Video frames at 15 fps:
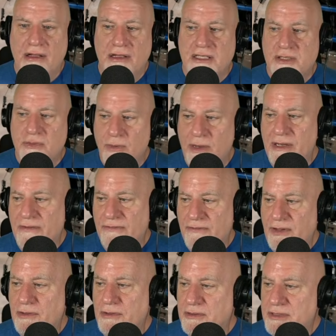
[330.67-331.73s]
12
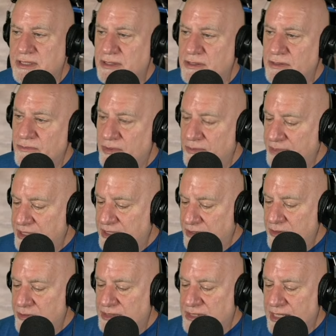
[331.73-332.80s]
volts will be
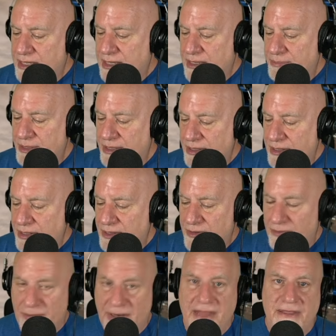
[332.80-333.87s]
used up
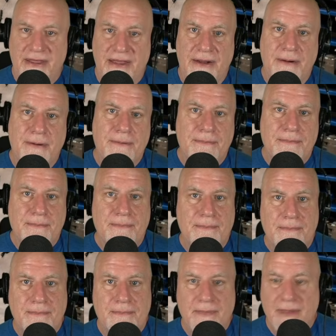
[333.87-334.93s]
right there.
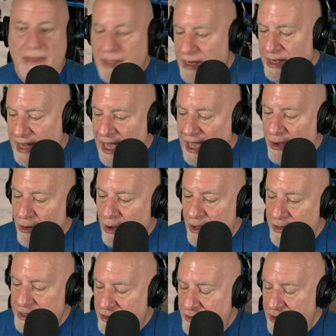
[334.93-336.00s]
And now on
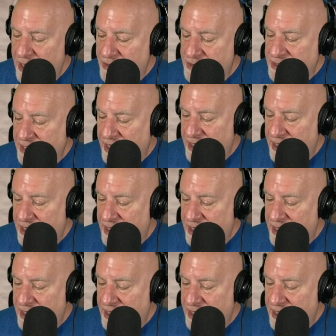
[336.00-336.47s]
the ground side,